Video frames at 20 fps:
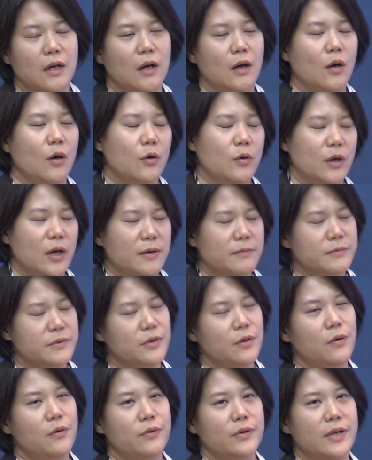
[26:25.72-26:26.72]
Oh, I'm
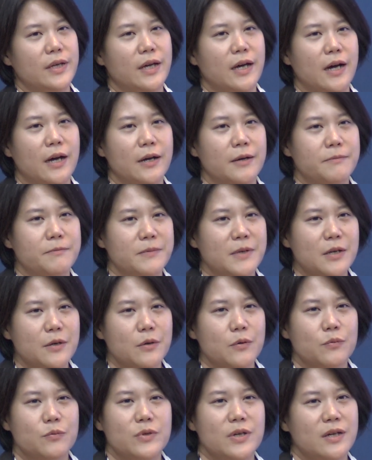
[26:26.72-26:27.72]
sorry.
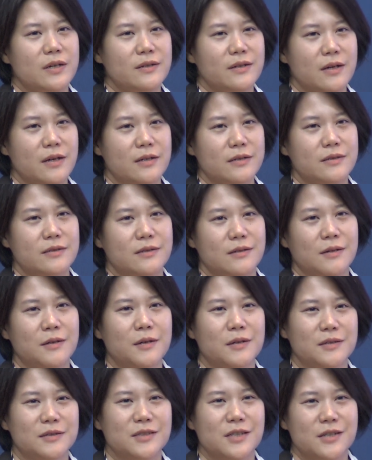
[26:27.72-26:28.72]
We are not
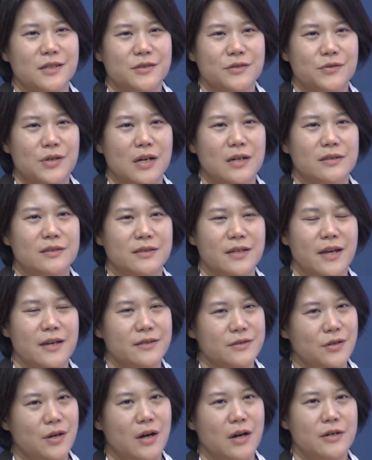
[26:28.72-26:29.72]

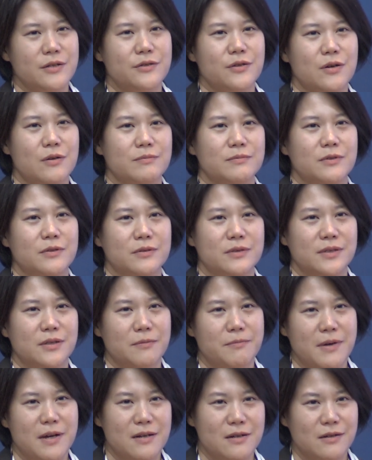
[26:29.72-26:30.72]
take charge of the
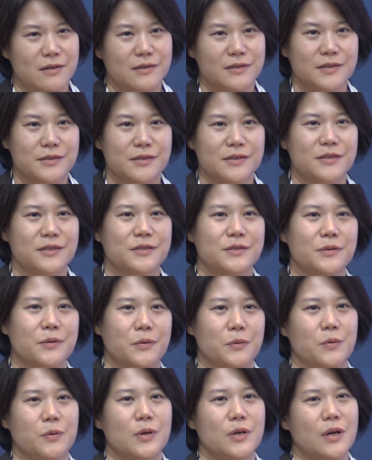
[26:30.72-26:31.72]
surveillance,
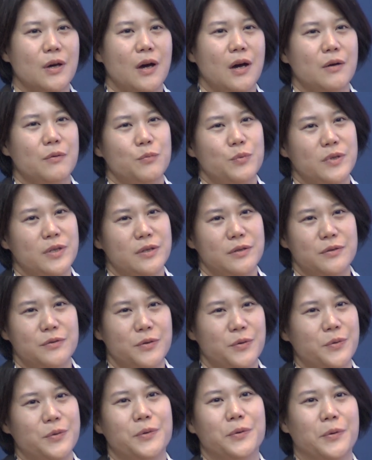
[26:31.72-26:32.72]
so we
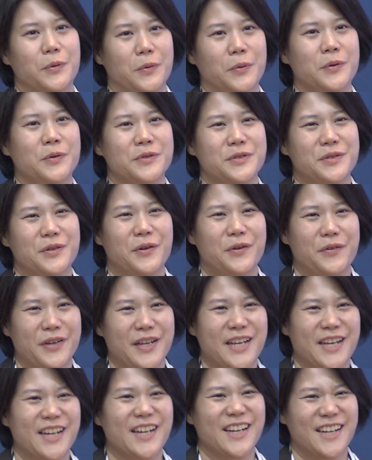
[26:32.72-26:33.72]
don't know.
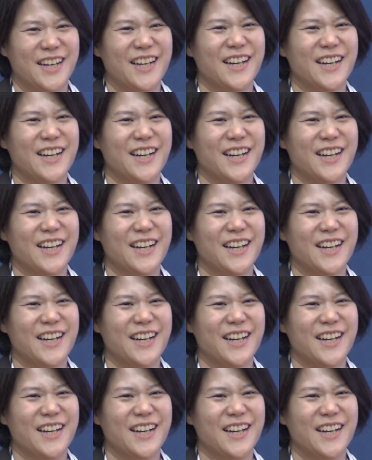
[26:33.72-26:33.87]
Sorry.